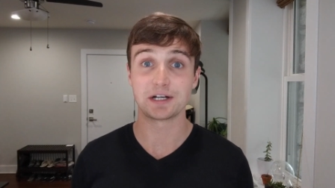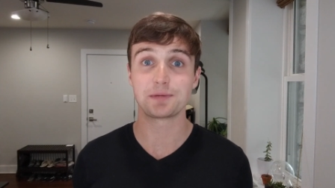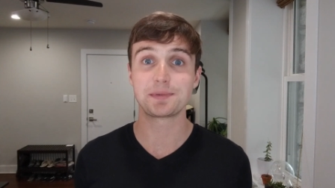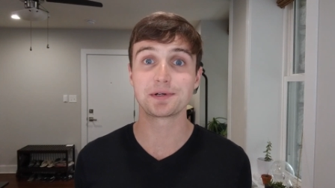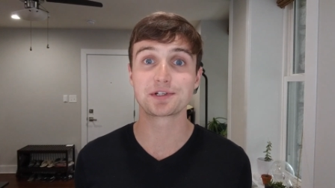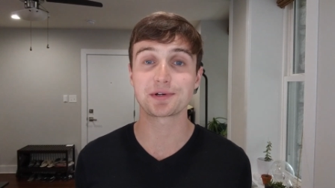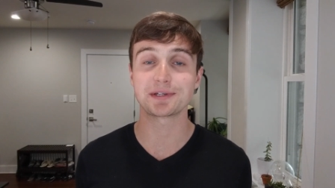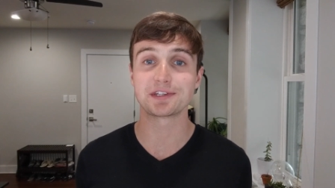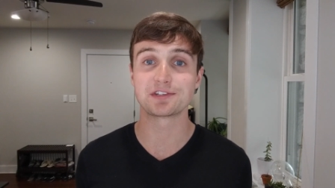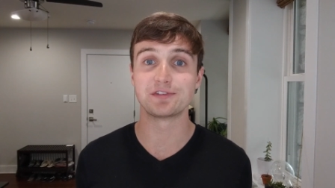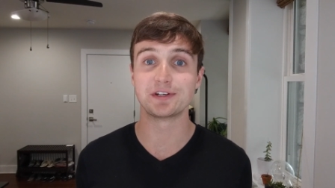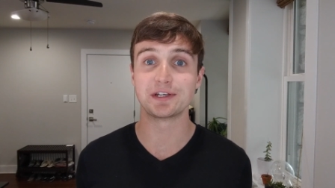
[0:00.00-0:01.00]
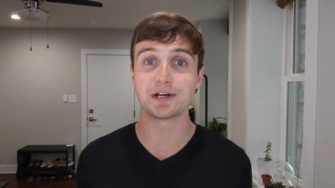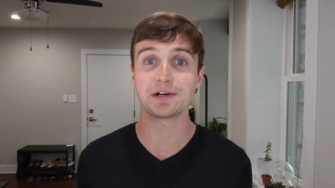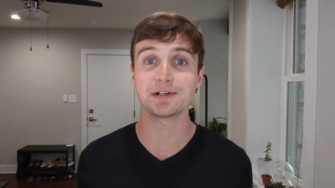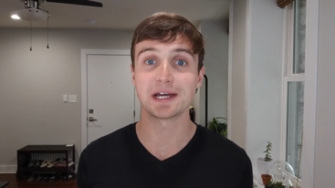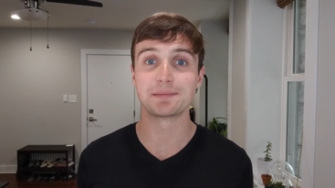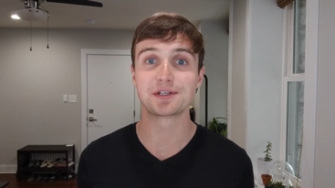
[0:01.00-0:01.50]
I hope you enjoyed this
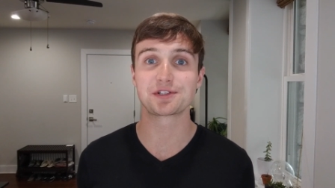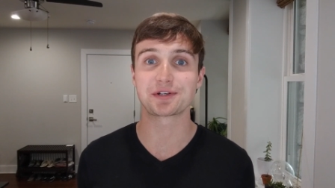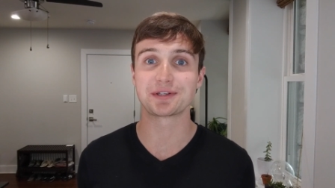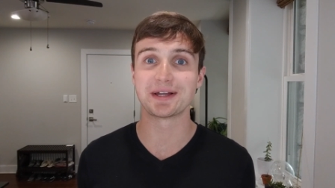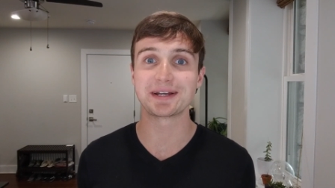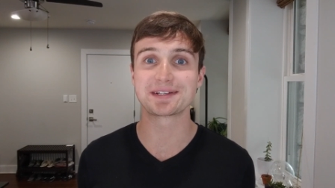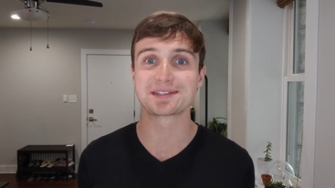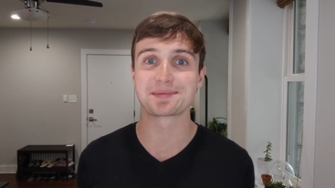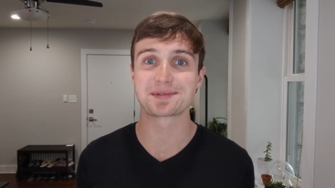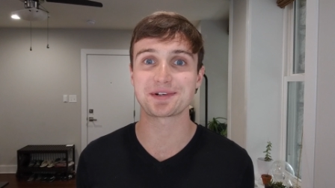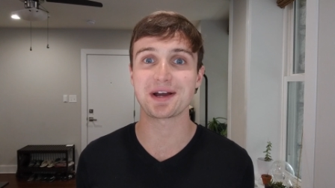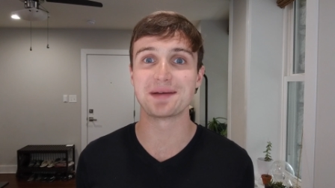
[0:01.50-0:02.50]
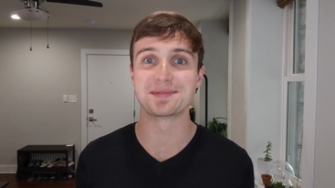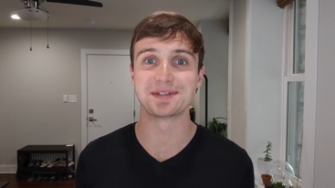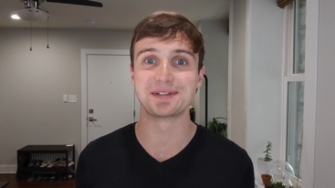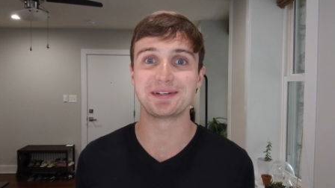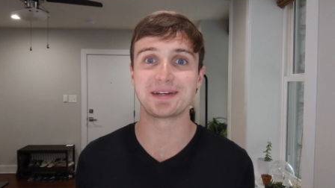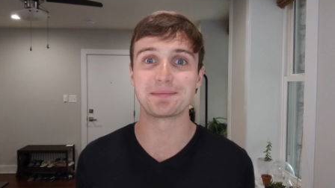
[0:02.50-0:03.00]
video, and be sure to like and subscribe
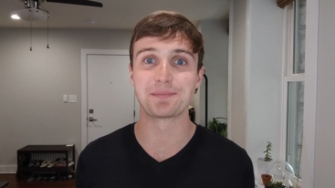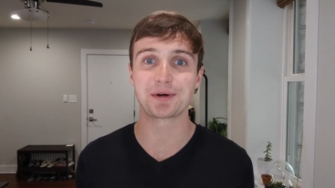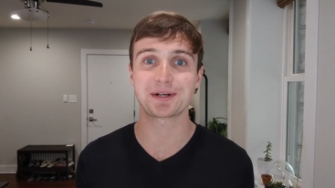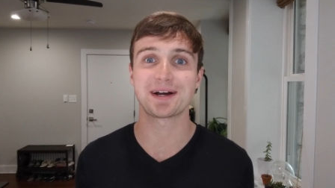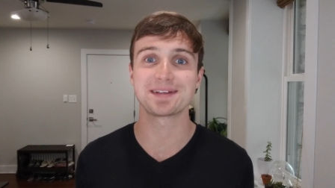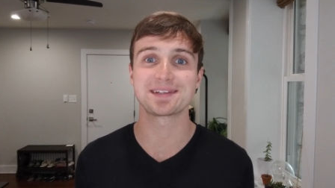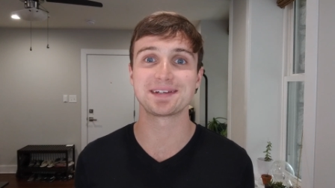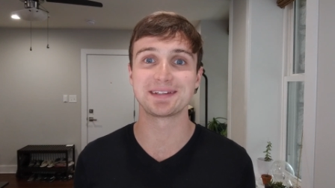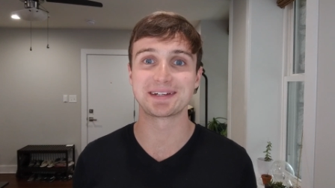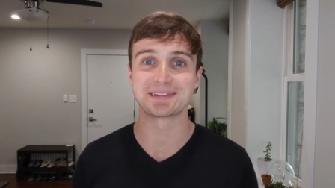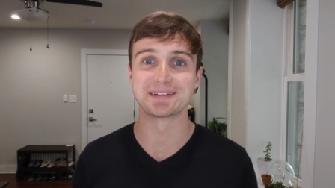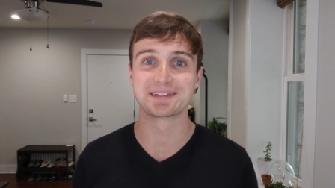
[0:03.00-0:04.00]
so you can get more content like